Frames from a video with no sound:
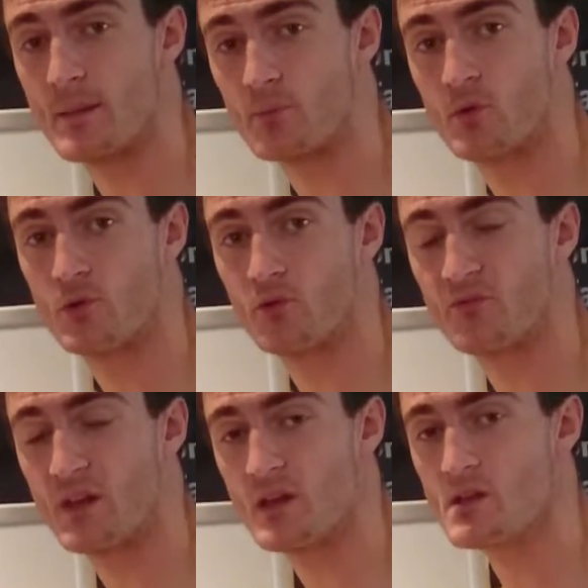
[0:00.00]
to improve your
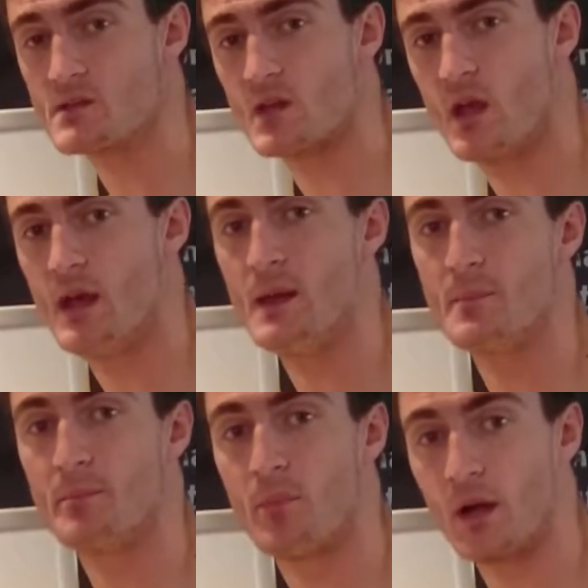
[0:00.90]
fitness
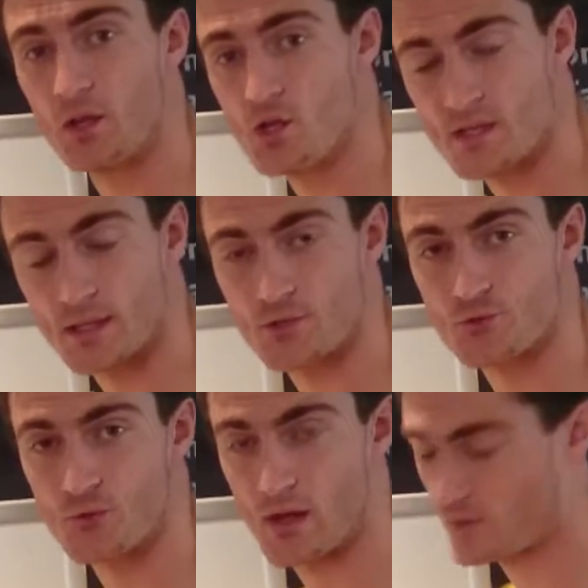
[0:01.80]
by using a
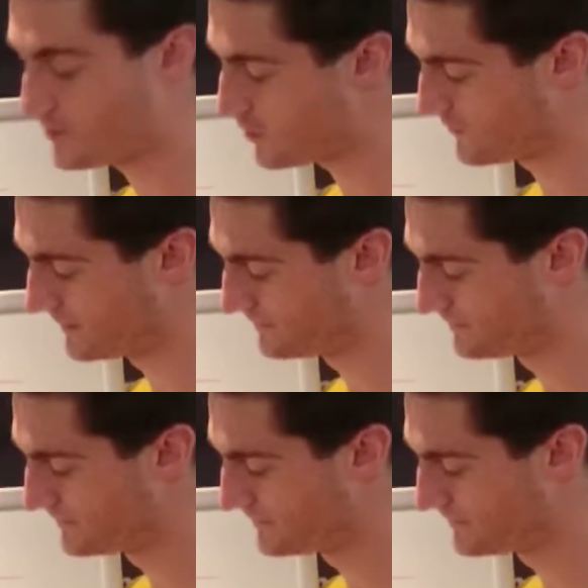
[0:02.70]
strength movement.